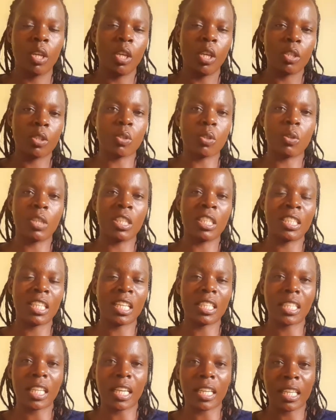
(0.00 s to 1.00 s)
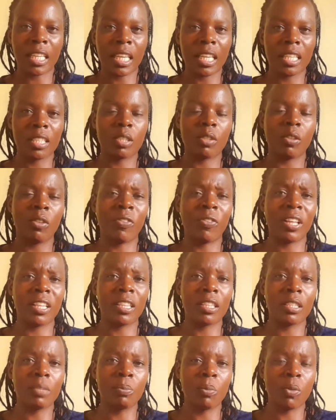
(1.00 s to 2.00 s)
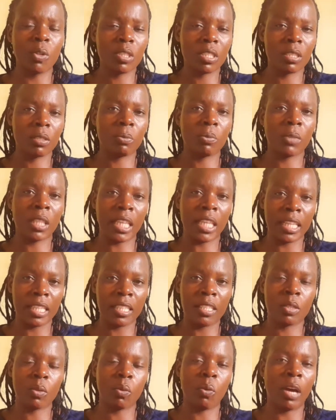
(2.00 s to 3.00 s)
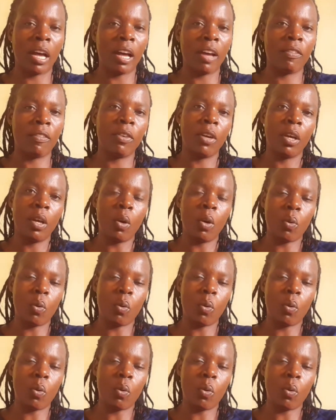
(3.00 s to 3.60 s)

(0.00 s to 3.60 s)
So in such a case, you'll find most kids who have